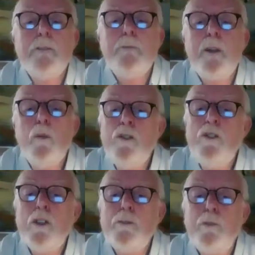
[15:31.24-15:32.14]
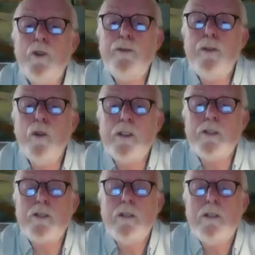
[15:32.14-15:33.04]
it wasn't just brute
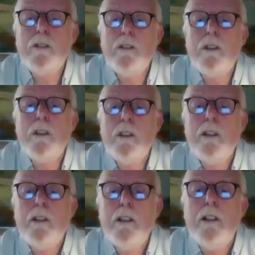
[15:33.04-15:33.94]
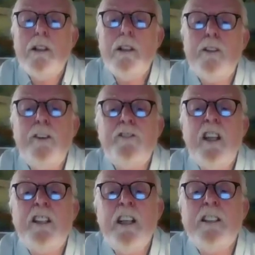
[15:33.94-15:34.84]
force. In
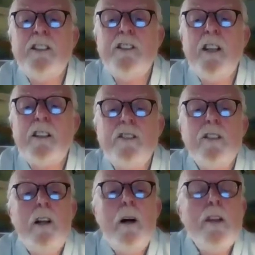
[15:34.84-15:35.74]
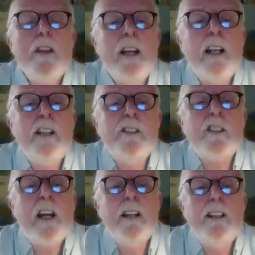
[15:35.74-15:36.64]
1596, the
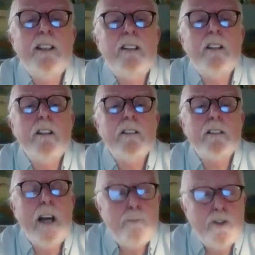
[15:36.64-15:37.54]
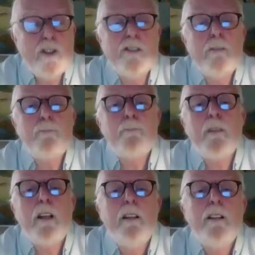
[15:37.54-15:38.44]
English captured
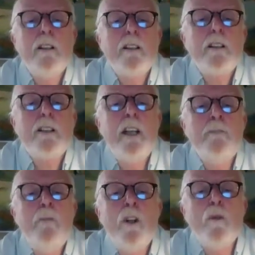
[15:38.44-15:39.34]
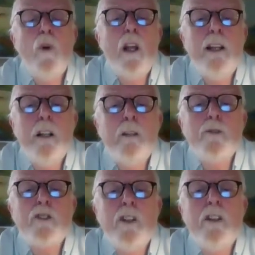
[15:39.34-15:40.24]
Kinmont Willie
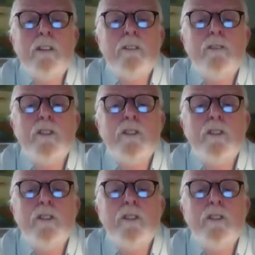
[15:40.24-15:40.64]
Armstrong,